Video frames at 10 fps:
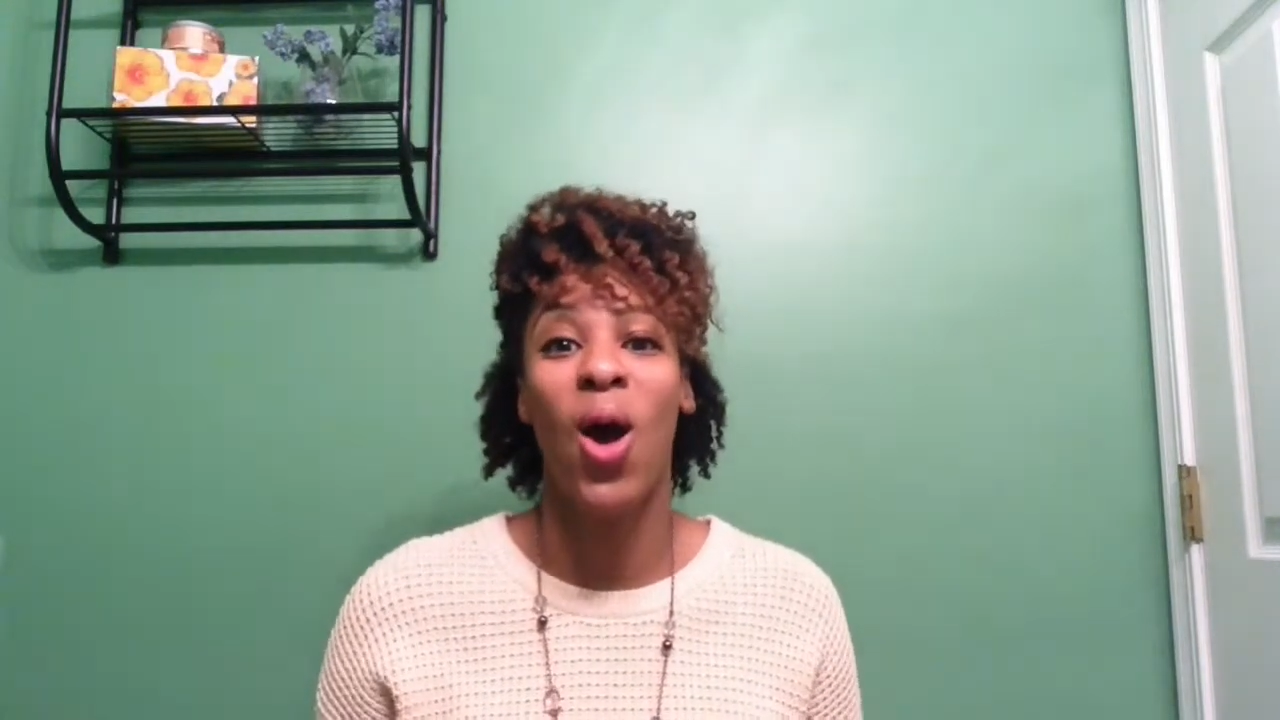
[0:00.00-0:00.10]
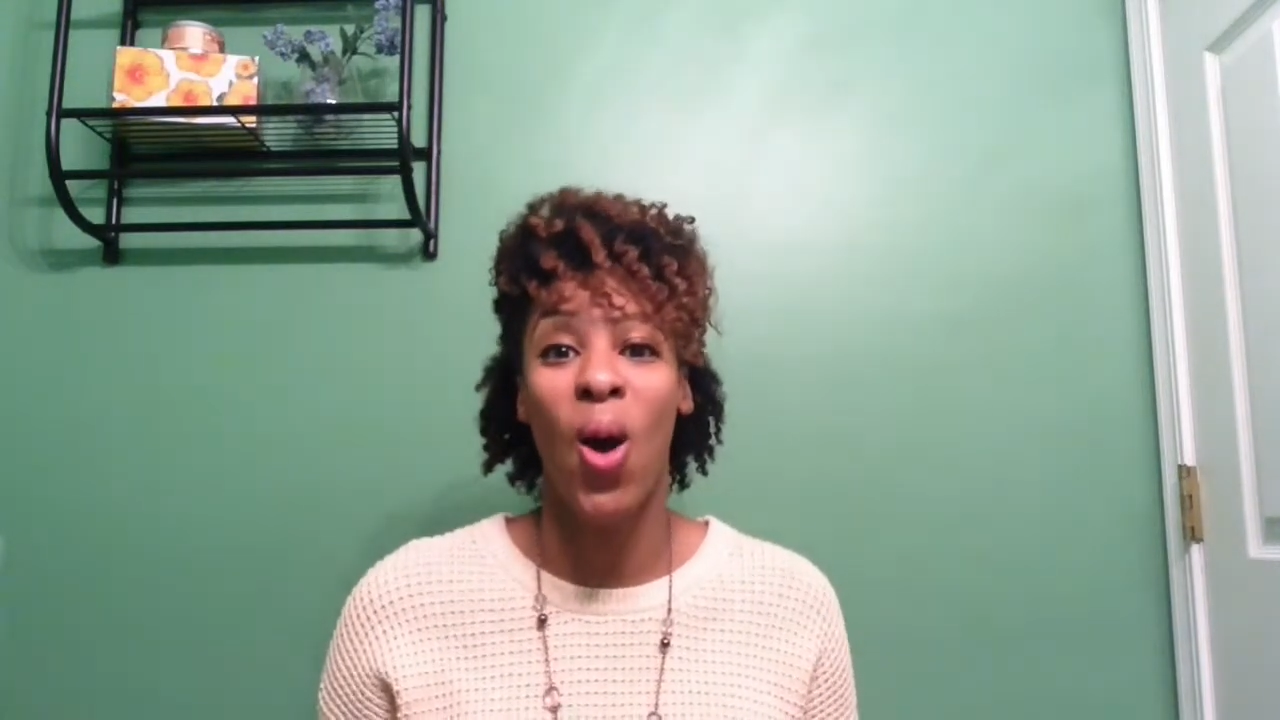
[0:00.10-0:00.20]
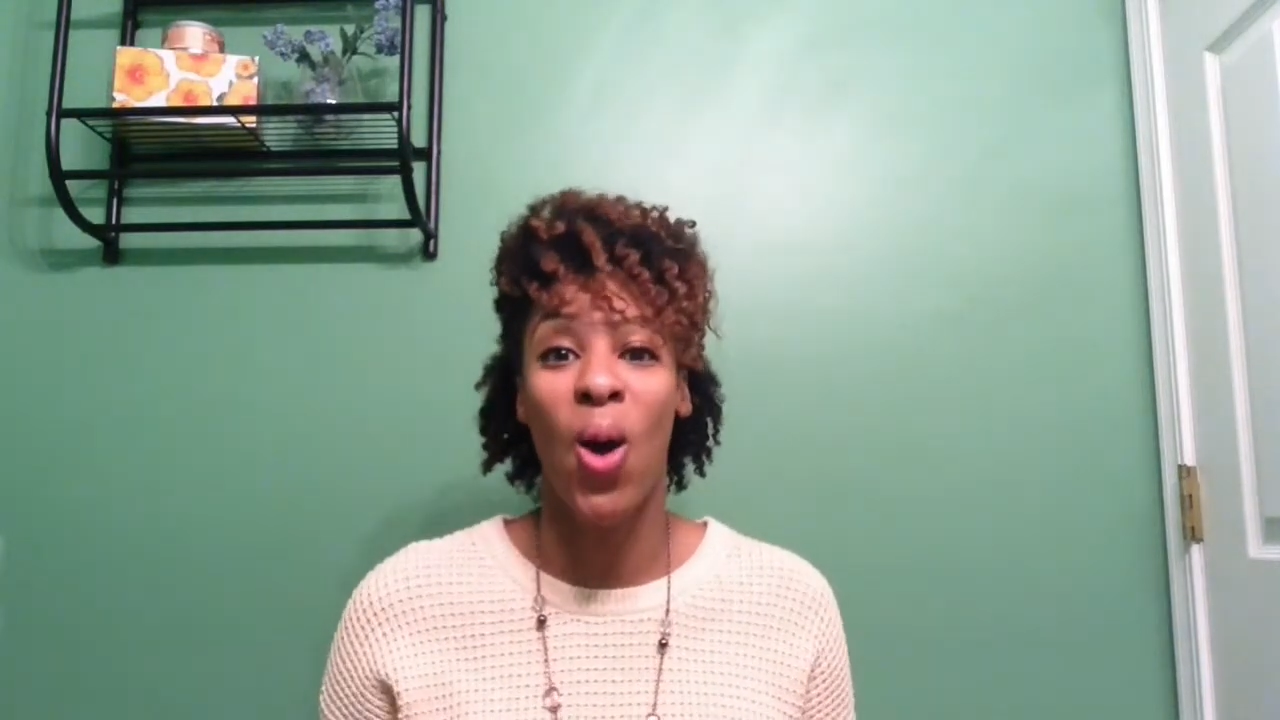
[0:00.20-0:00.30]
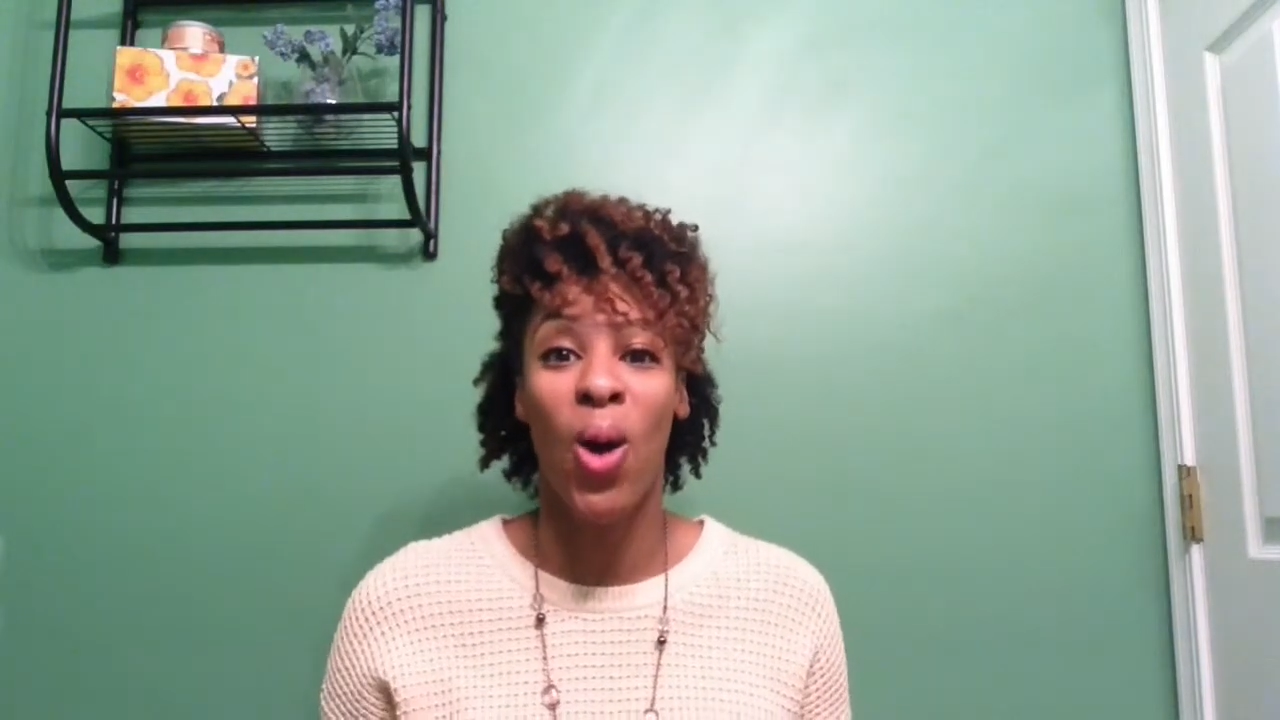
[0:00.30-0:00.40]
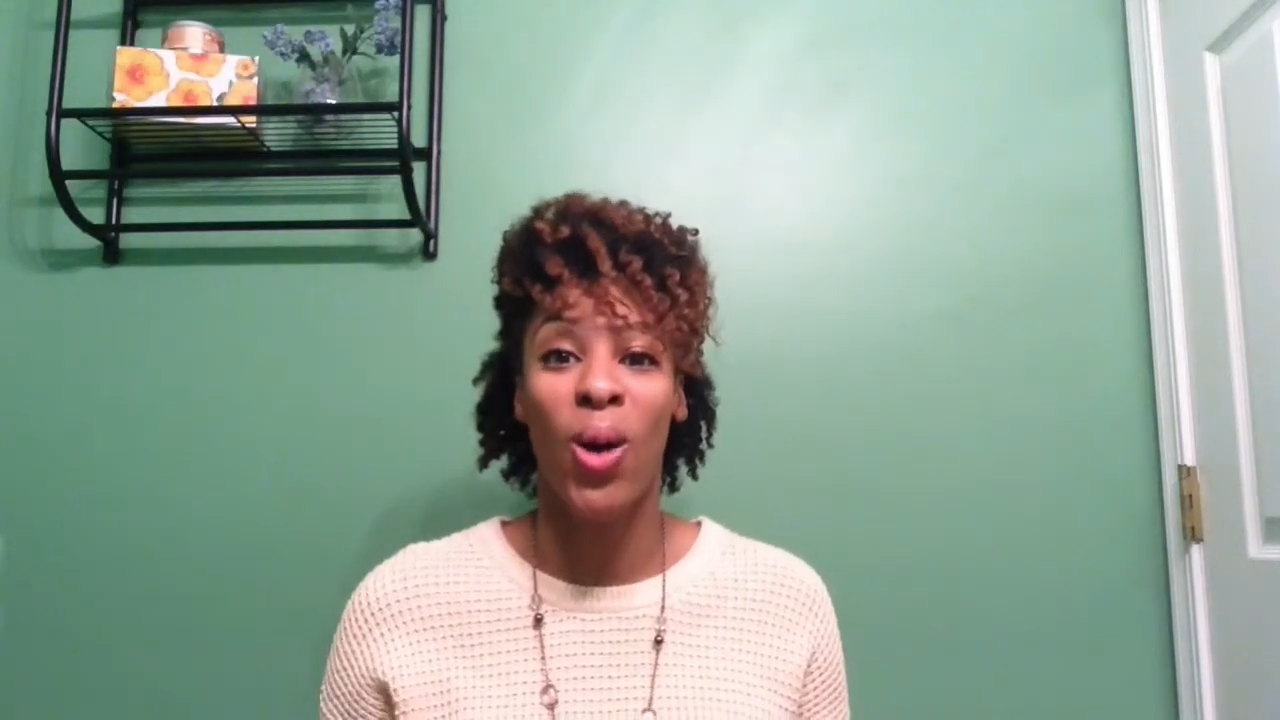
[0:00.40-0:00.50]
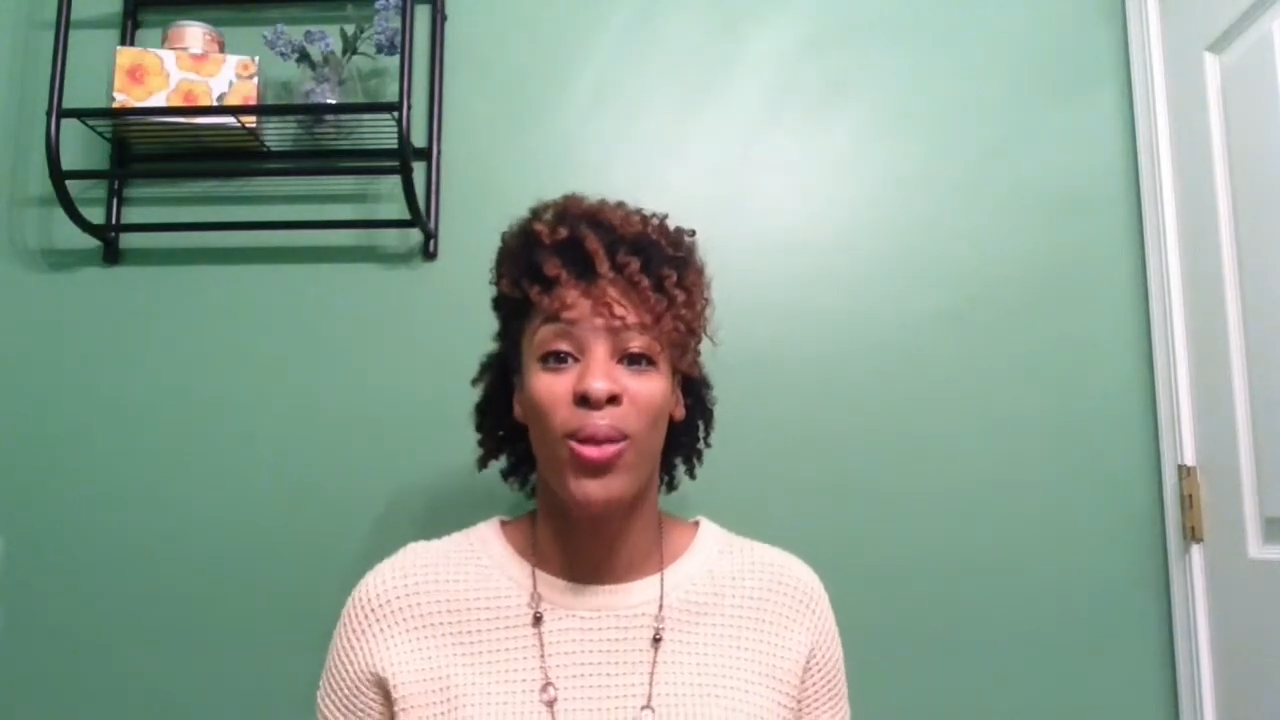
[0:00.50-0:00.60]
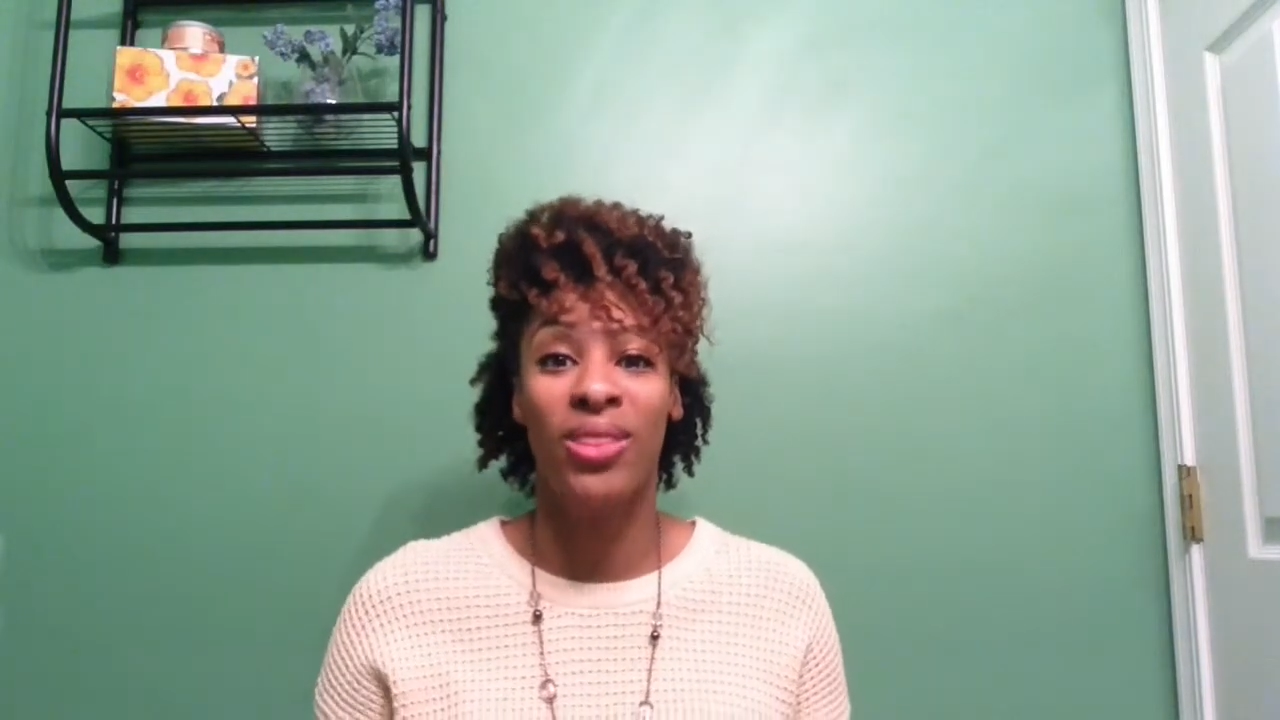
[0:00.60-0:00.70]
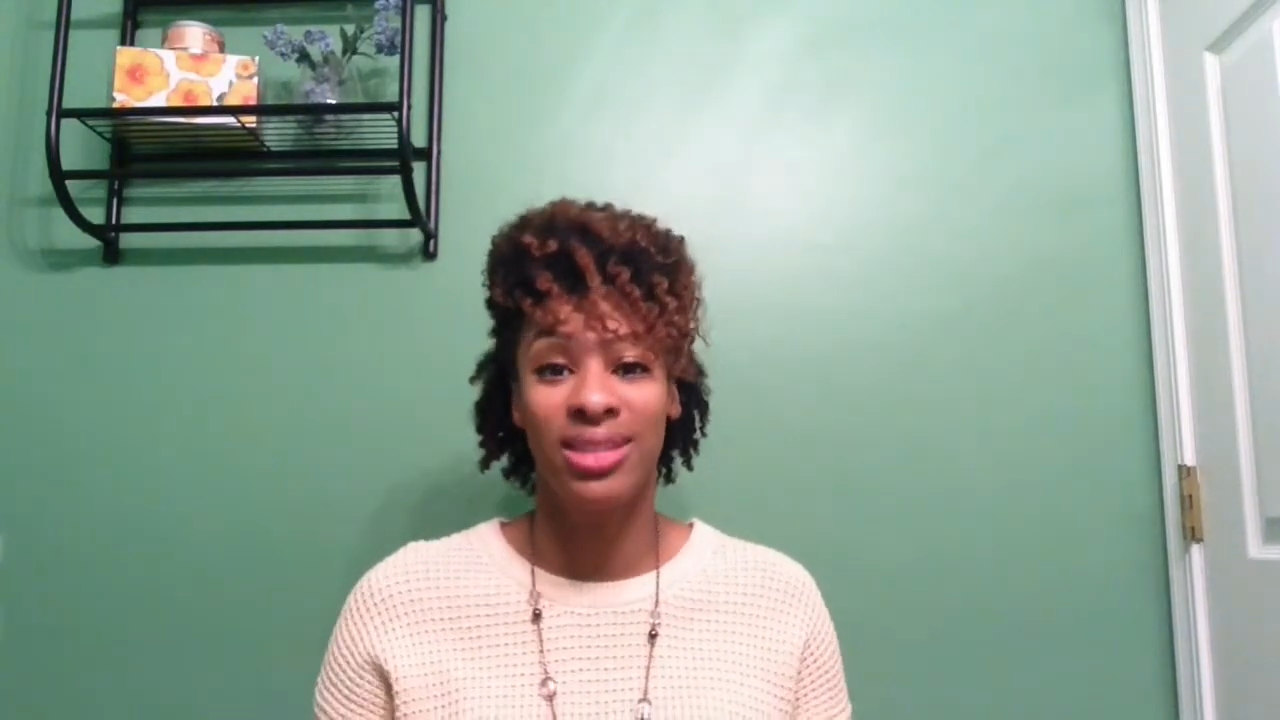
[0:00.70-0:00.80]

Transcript: all the